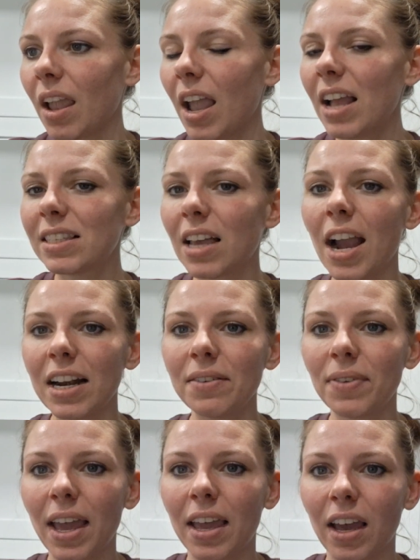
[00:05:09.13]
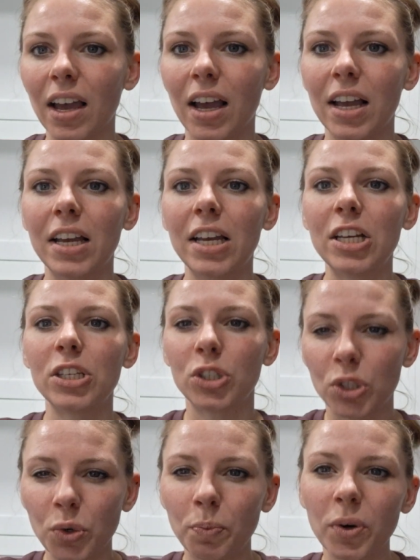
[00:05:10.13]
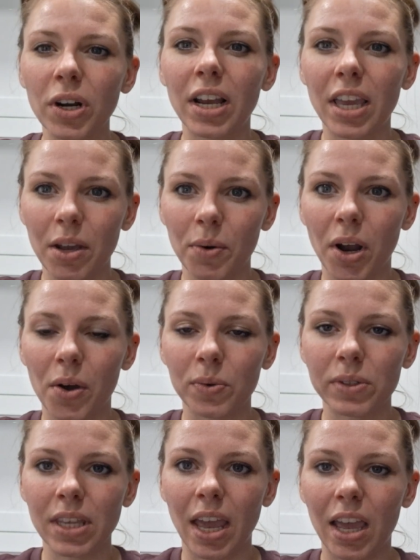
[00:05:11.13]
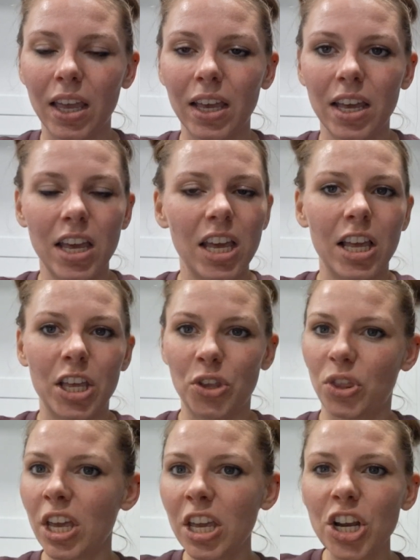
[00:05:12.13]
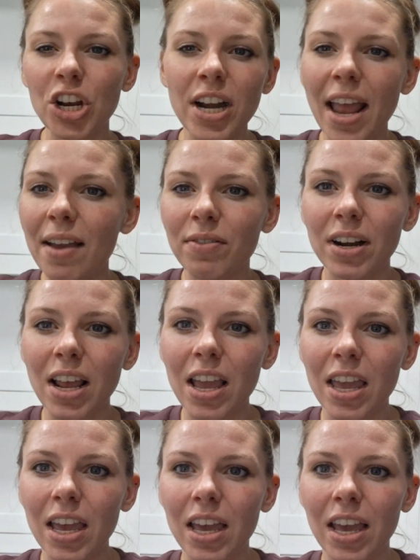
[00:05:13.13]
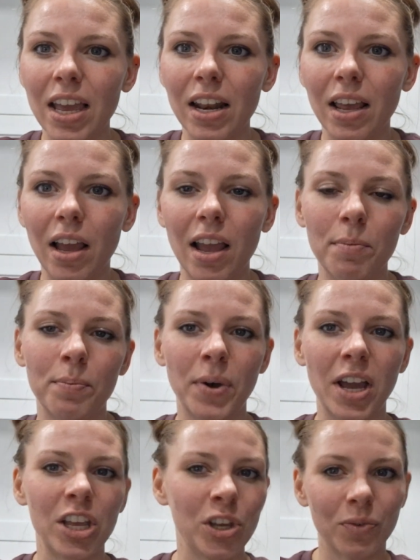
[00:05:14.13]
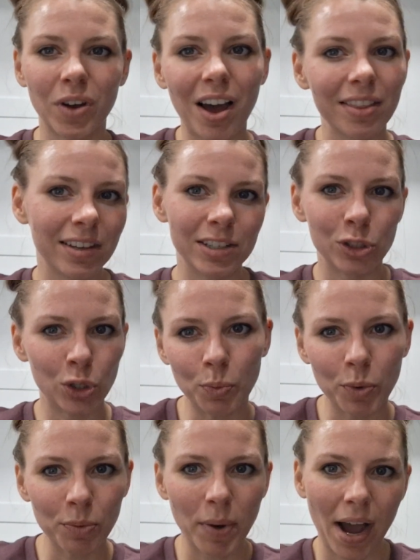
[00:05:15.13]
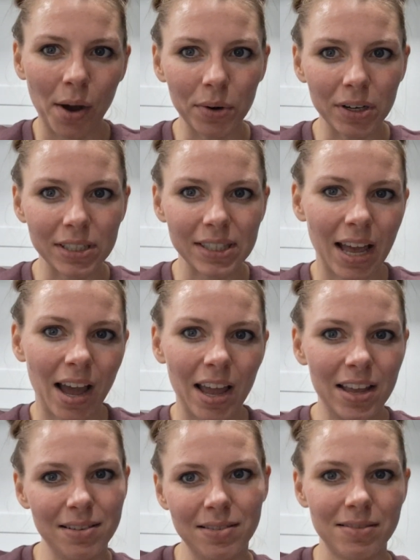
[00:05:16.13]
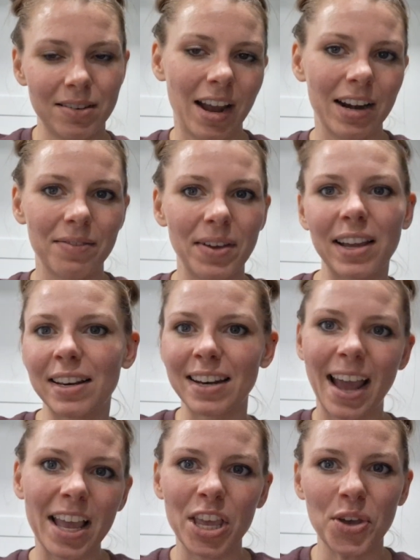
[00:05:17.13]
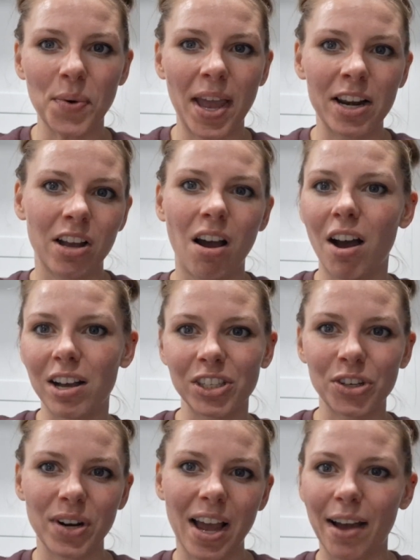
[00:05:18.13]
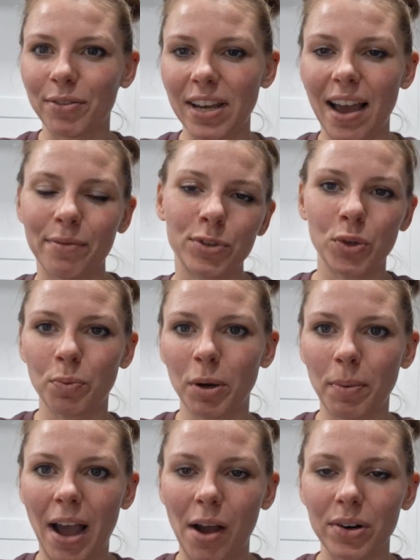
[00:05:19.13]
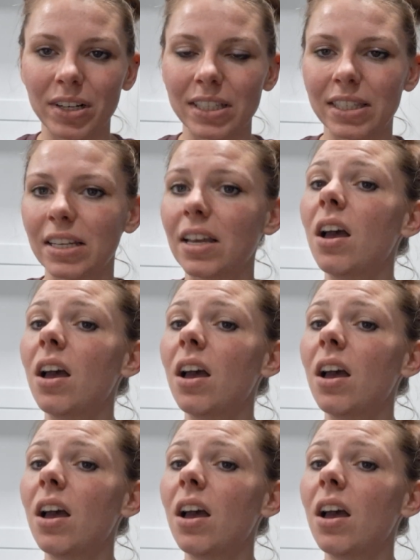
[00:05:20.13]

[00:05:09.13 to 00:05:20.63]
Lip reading: It's kind of like superheroes. Like, you think you're an everyday kid, but you've got these superpowers that kind of ignite you and cause you to have superpowers.